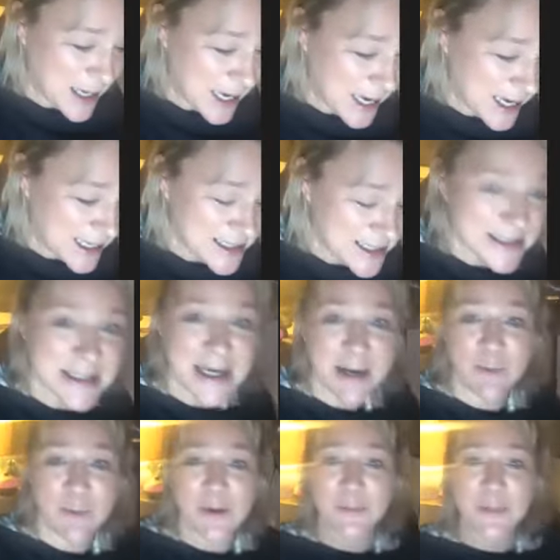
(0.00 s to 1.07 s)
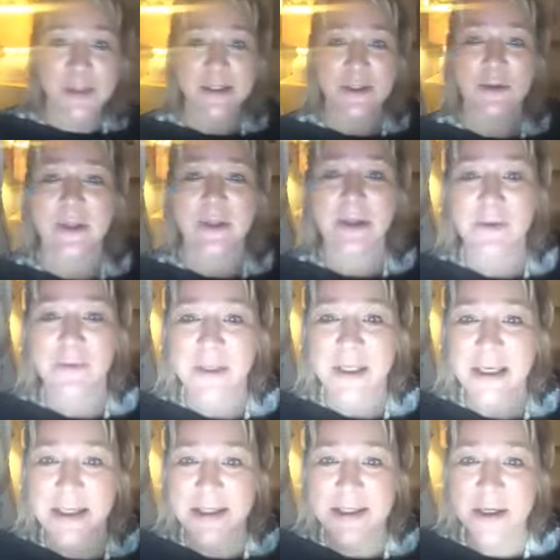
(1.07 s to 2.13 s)
And I will be doing
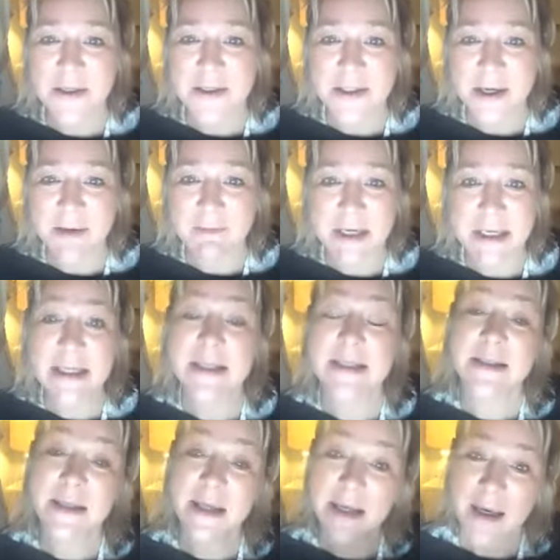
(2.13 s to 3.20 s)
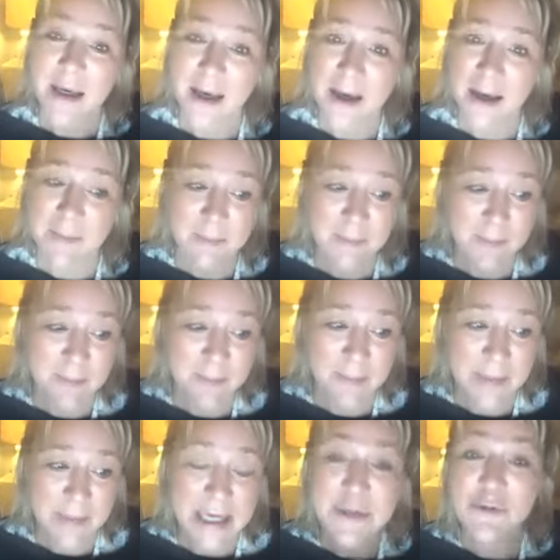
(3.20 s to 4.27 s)
the star sign readings
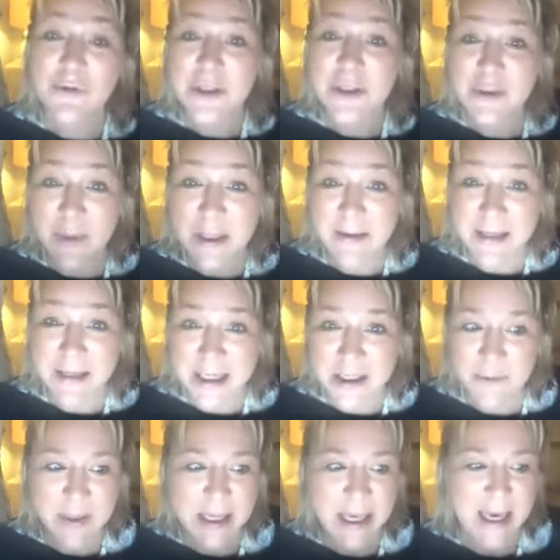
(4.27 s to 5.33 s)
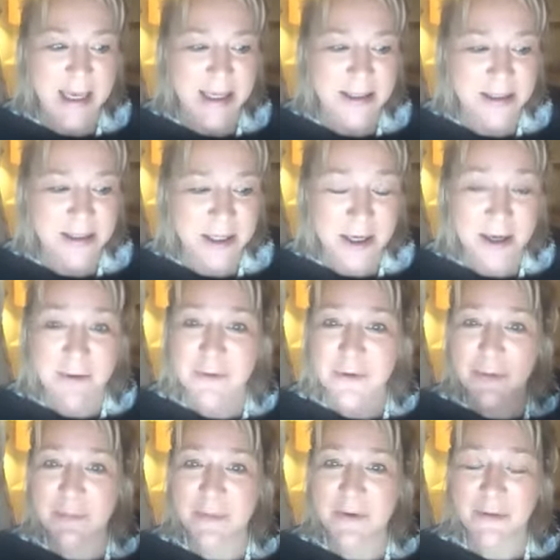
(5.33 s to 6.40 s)
later on this week, next weekend, for
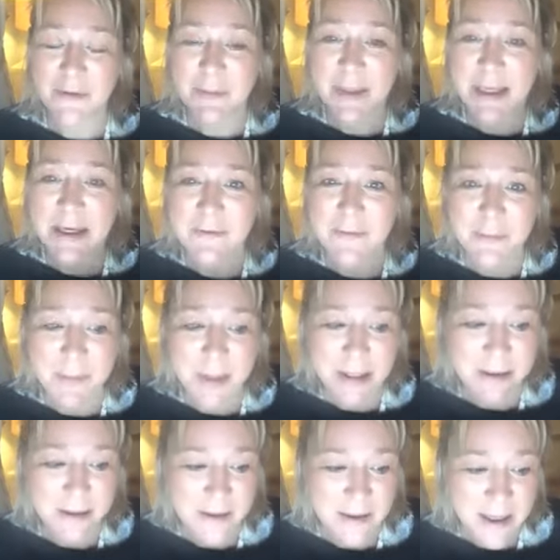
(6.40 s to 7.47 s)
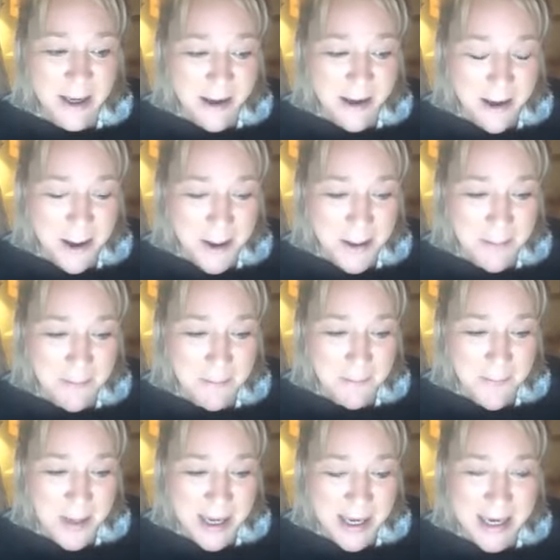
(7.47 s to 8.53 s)
the middle of the month. But
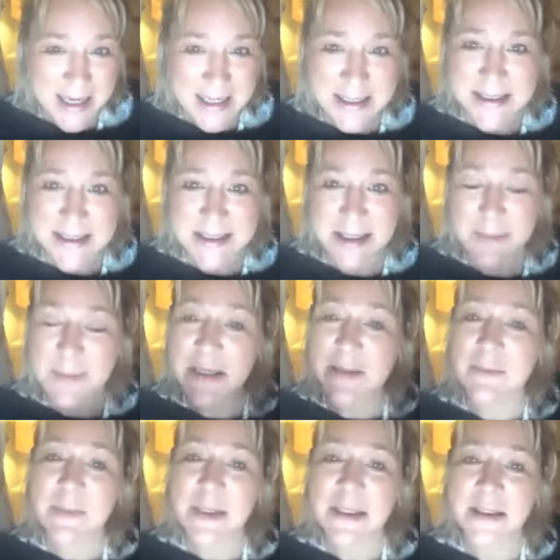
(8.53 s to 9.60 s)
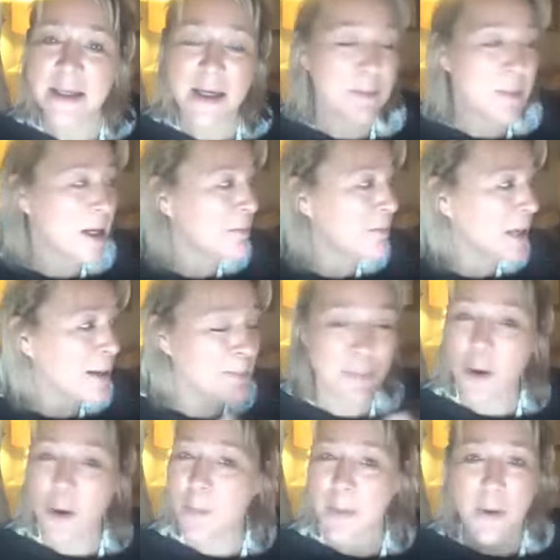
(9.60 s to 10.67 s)
in the meantime, I may
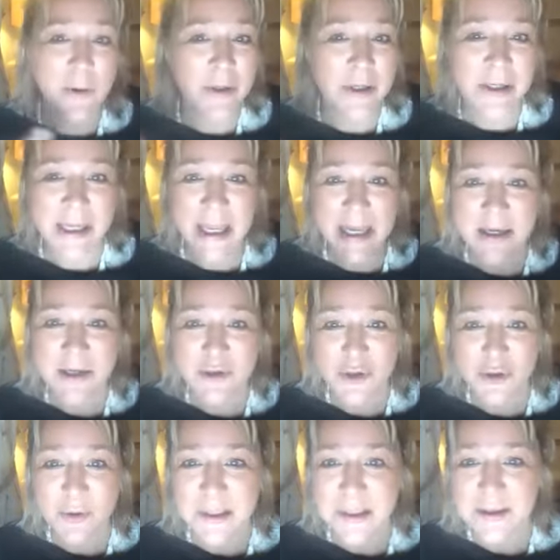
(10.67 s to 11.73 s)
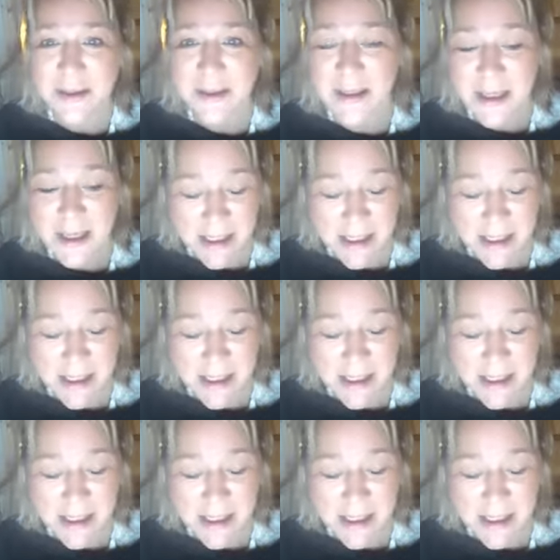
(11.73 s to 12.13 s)
pop on again and do another